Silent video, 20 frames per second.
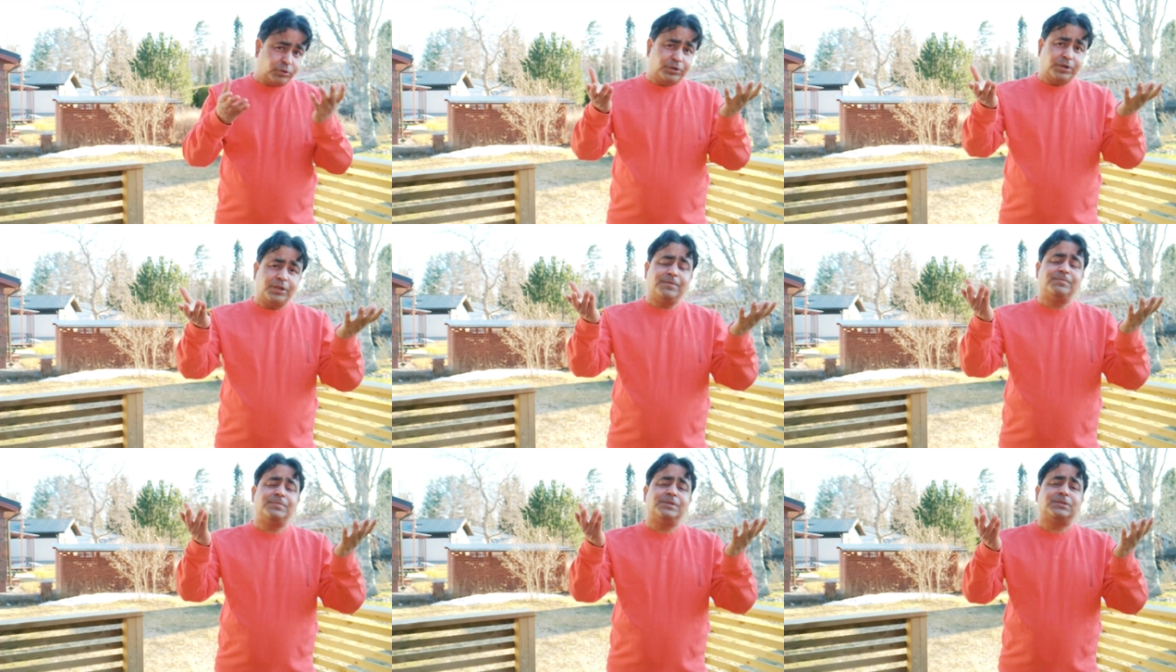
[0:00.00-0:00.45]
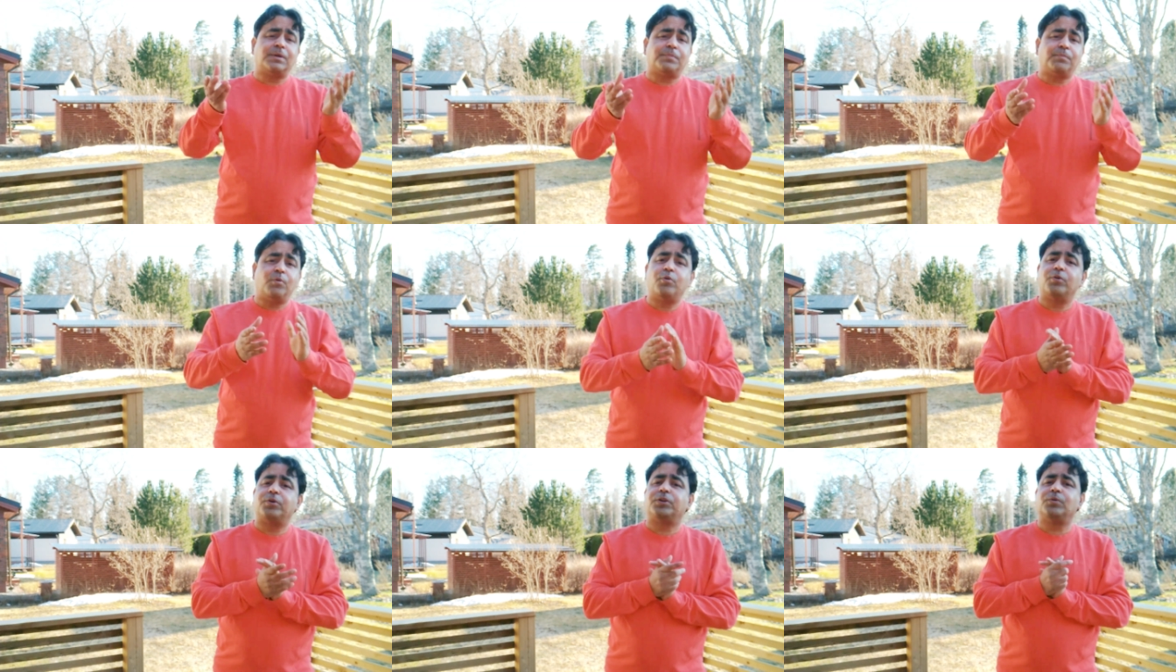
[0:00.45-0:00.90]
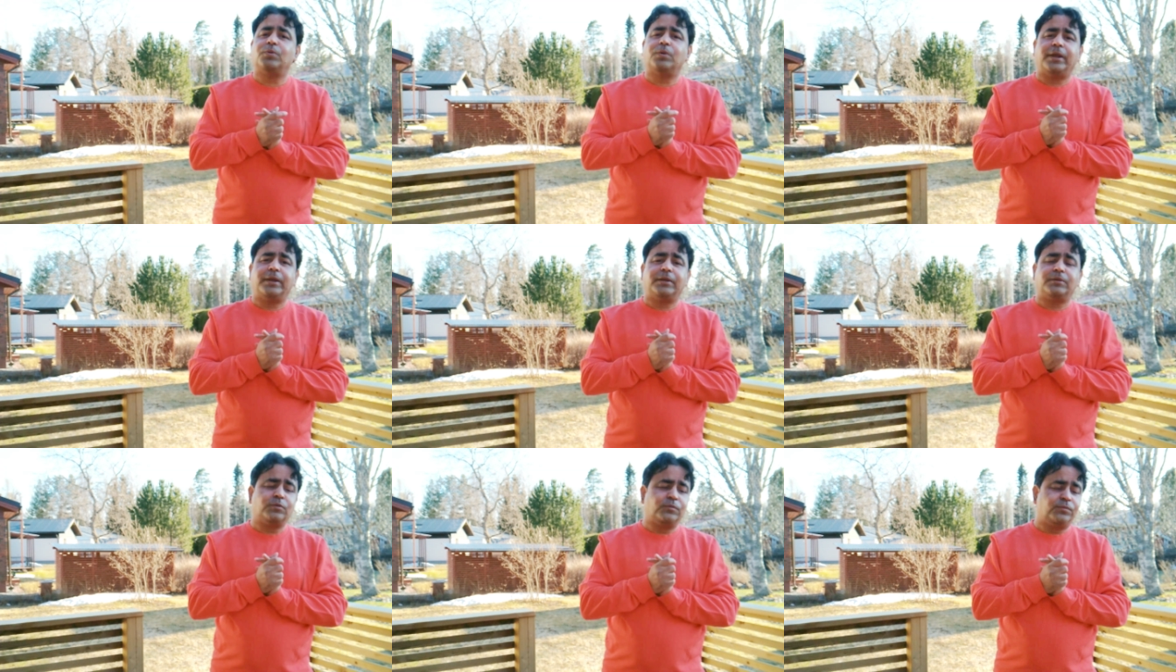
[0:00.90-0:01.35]
so the team will support you,
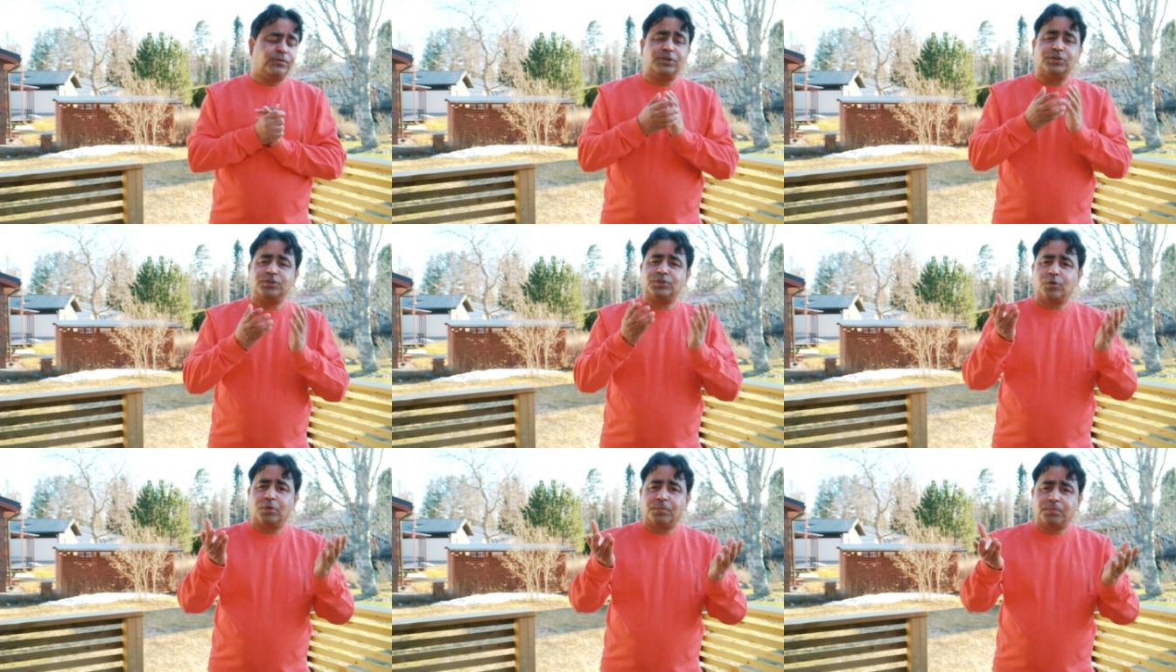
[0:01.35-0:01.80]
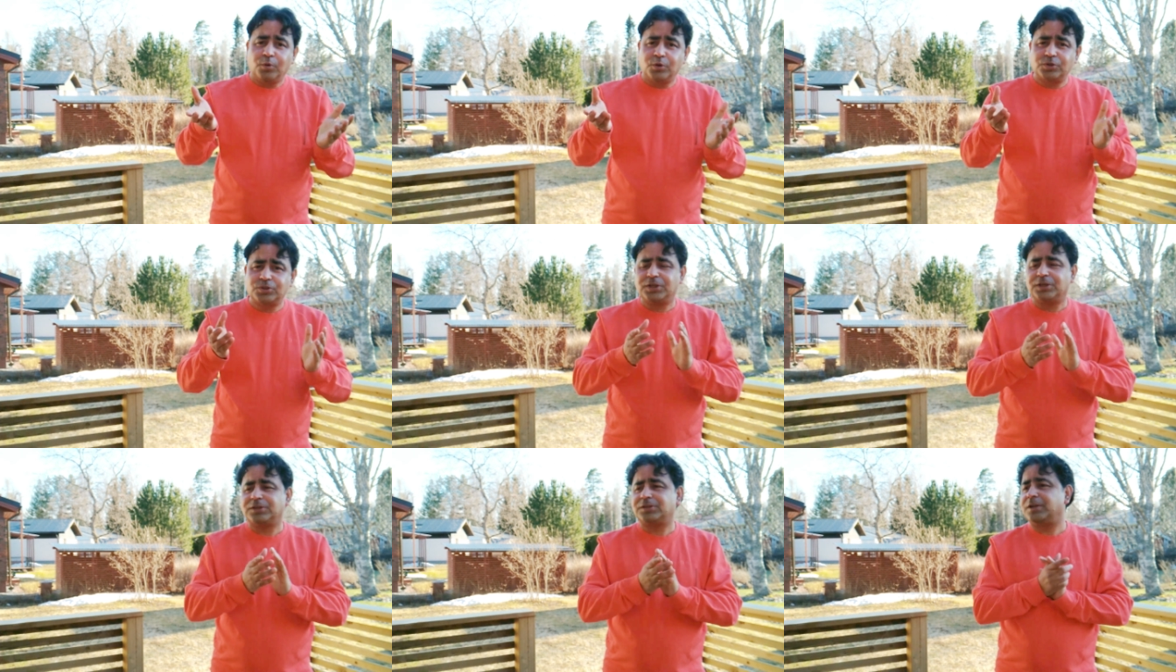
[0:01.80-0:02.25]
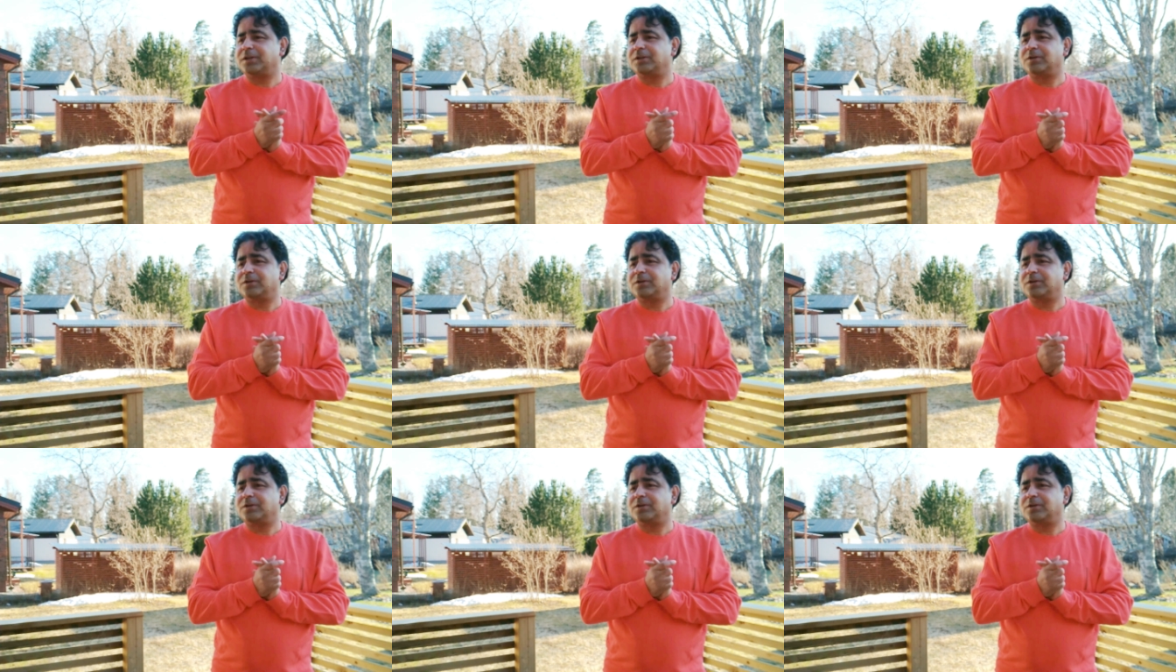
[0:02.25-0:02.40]
like, to finish your project,